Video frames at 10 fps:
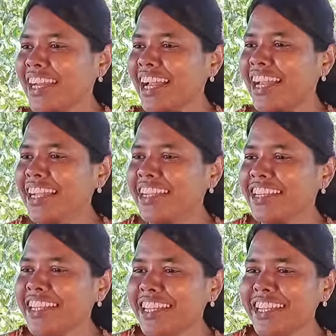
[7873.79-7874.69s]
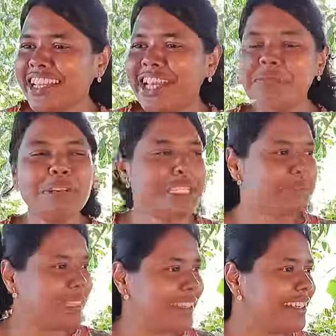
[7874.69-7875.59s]
and he must
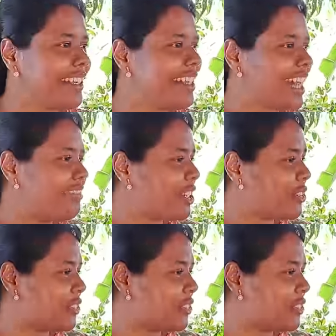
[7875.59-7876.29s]
be thinking I will